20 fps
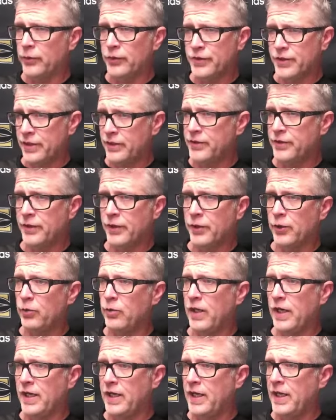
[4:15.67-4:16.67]
We're 6-0
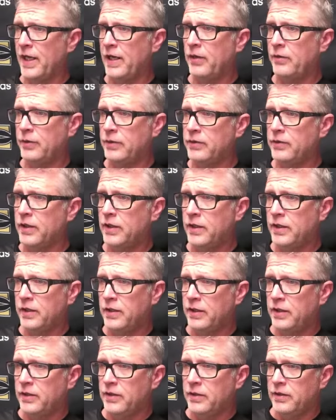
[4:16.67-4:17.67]
right now, and
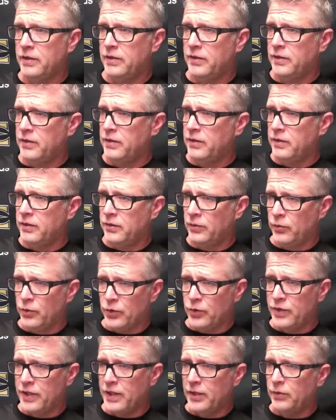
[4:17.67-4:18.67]
when
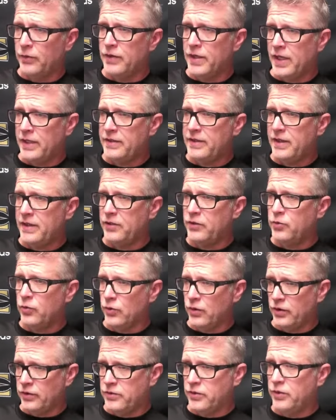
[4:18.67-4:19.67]
you're dealing with 18 to
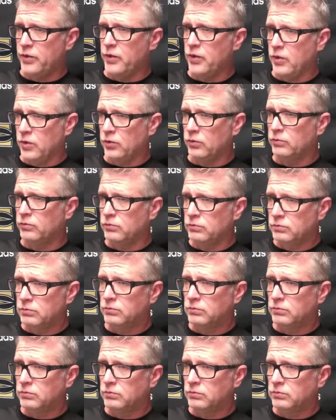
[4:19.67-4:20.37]
22 year old